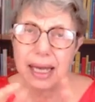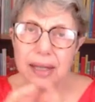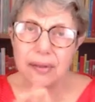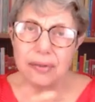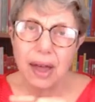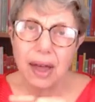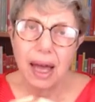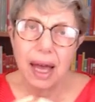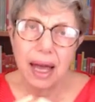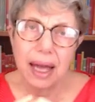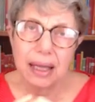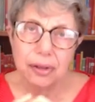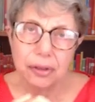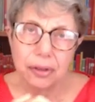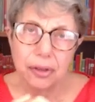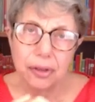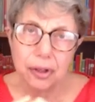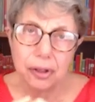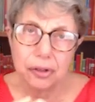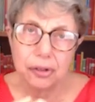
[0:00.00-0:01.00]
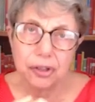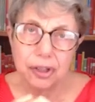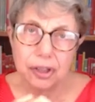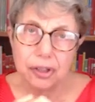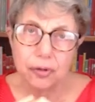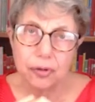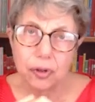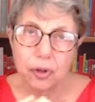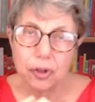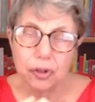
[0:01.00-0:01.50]
in the high
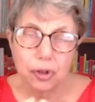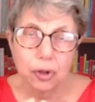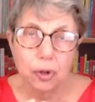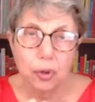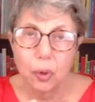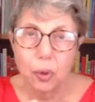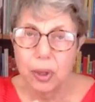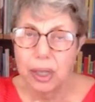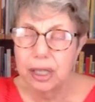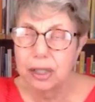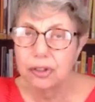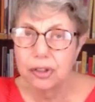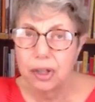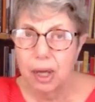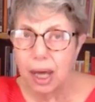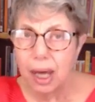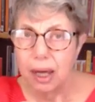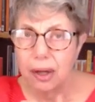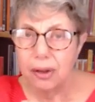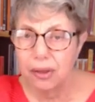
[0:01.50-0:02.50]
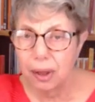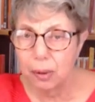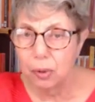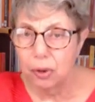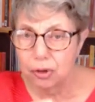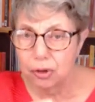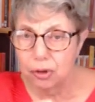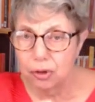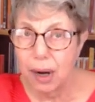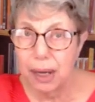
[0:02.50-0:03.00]
30s for 2 weeks. There
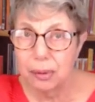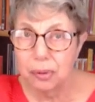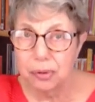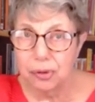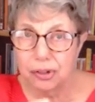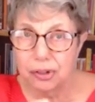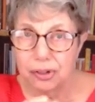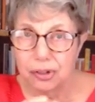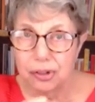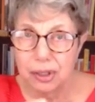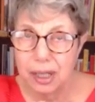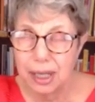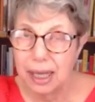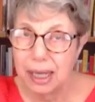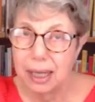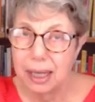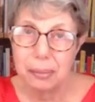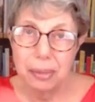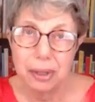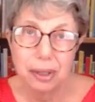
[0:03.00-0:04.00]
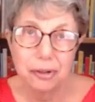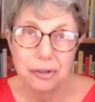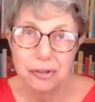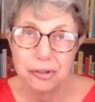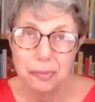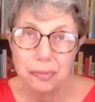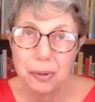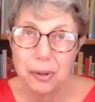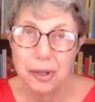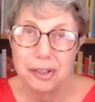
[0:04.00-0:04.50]
were droughts here
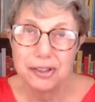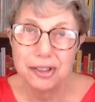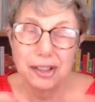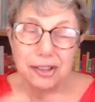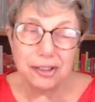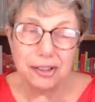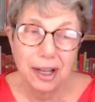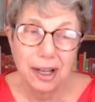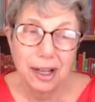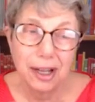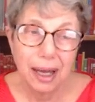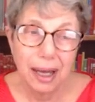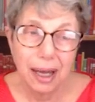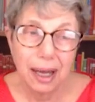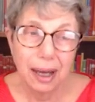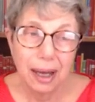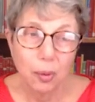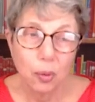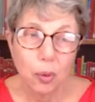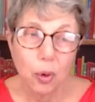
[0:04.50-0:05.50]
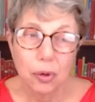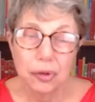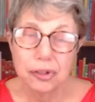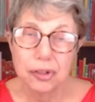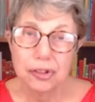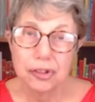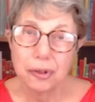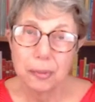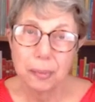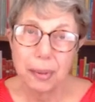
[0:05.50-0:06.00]
because the British
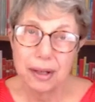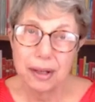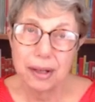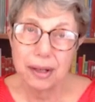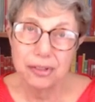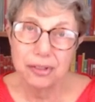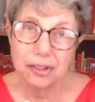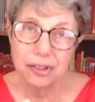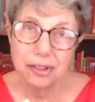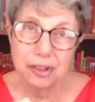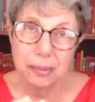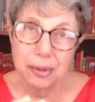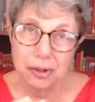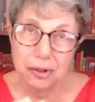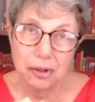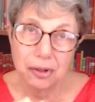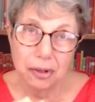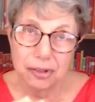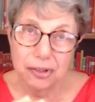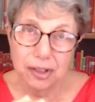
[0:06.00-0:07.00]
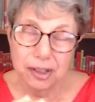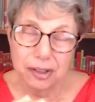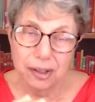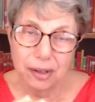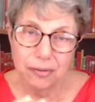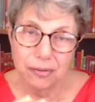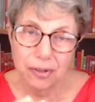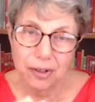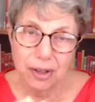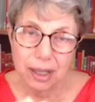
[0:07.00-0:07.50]
water supply system is not set
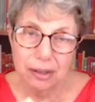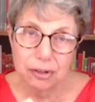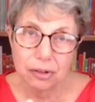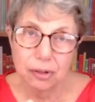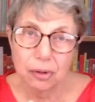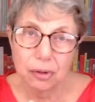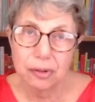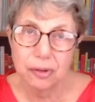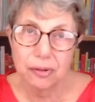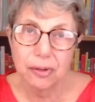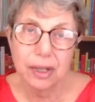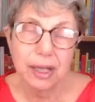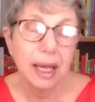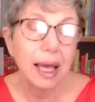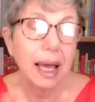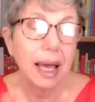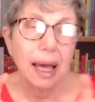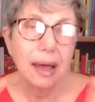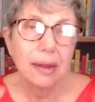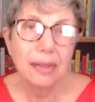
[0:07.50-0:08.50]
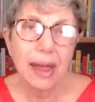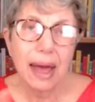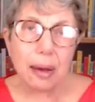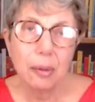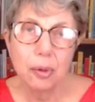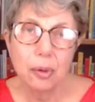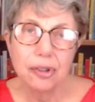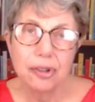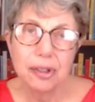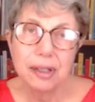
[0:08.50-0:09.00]
up for that sort of thing.
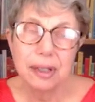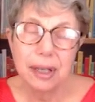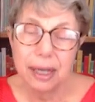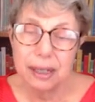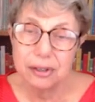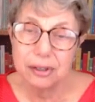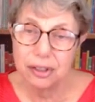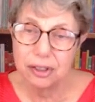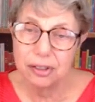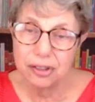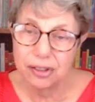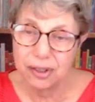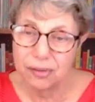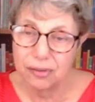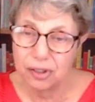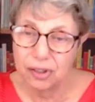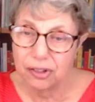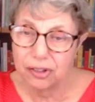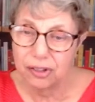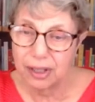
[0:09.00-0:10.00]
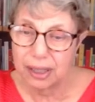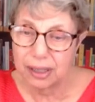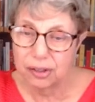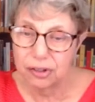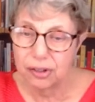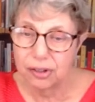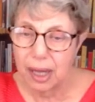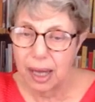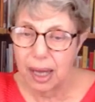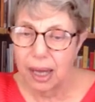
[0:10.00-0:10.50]
That was in
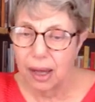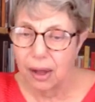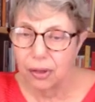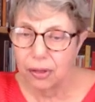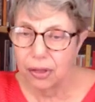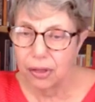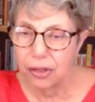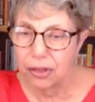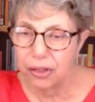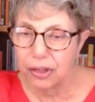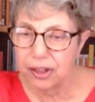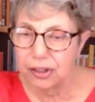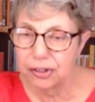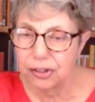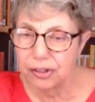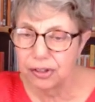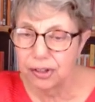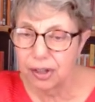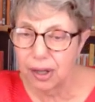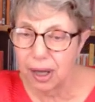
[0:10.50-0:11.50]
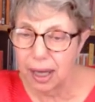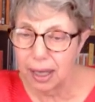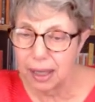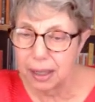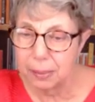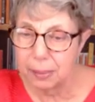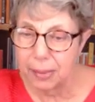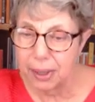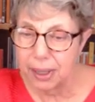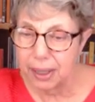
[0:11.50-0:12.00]
1976. This
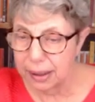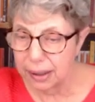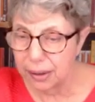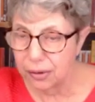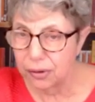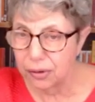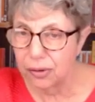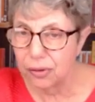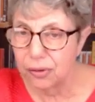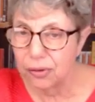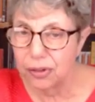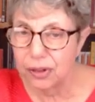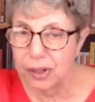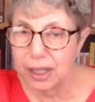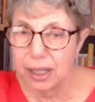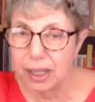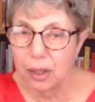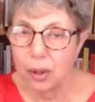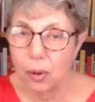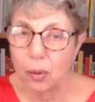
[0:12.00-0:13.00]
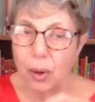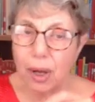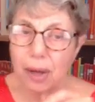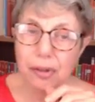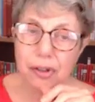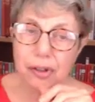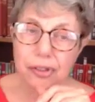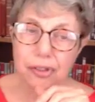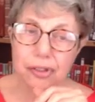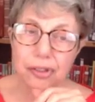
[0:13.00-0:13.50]
time, the
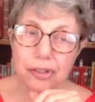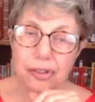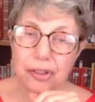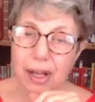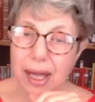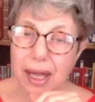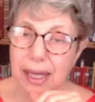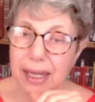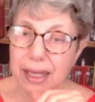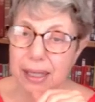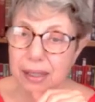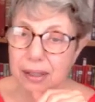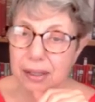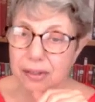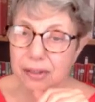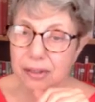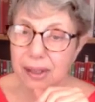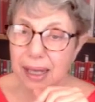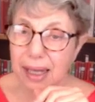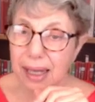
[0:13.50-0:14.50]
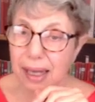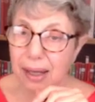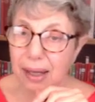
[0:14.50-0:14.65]
weather stayed